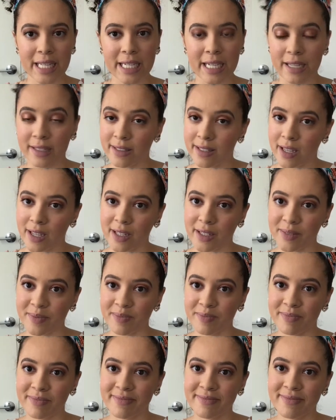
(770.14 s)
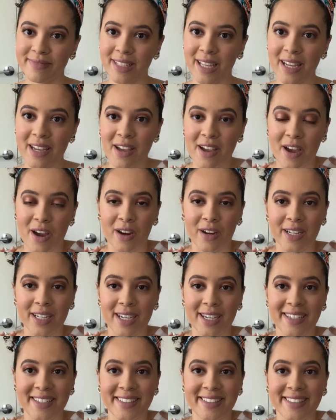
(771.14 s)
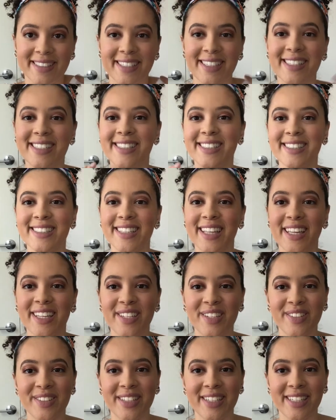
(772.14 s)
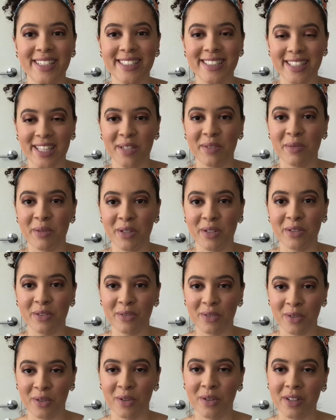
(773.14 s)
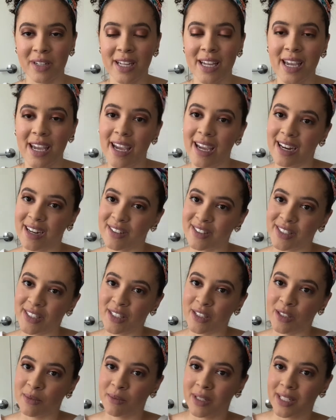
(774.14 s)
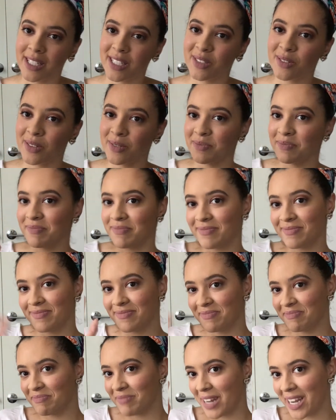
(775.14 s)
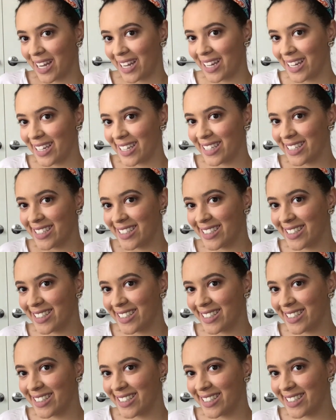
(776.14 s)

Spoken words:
And yeah, alright guys, stay unique, stay beautiful, and I'll see you in my next one. Bye.